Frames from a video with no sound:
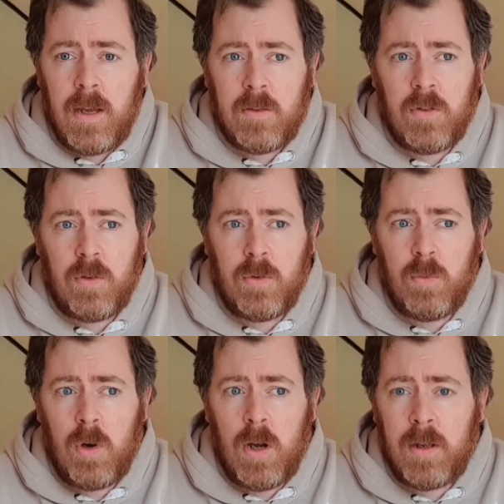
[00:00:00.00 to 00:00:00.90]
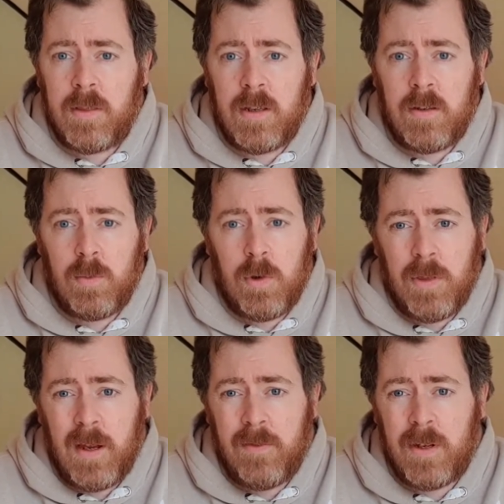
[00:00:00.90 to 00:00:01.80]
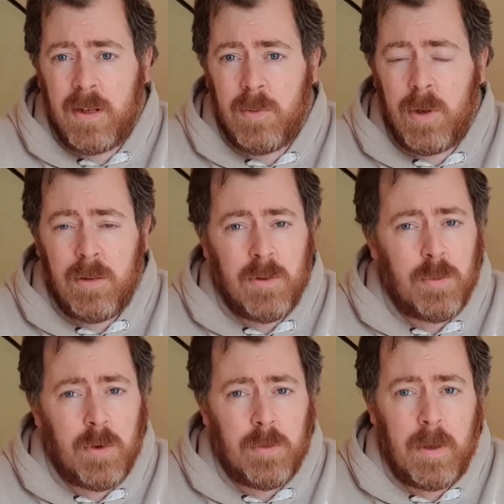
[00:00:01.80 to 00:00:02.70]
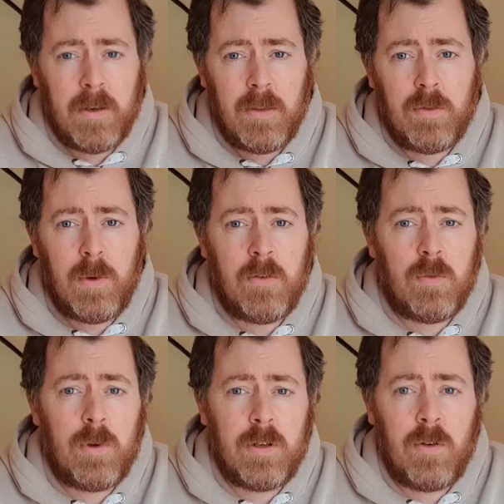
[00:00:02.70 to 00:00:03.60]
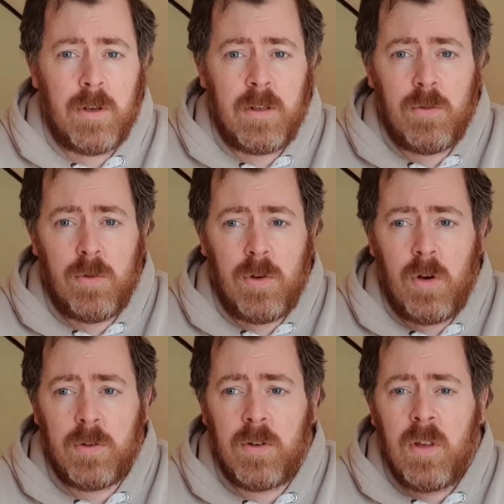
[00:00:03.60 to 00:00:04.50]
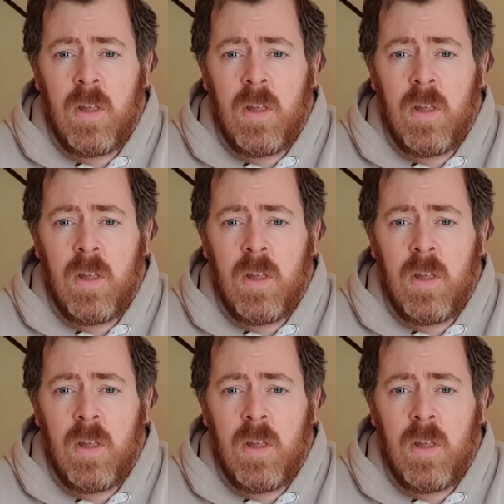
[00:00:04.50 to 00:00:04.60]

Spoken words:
show you what I think is worth having, whether it's worth spending the 12 quid on it or not,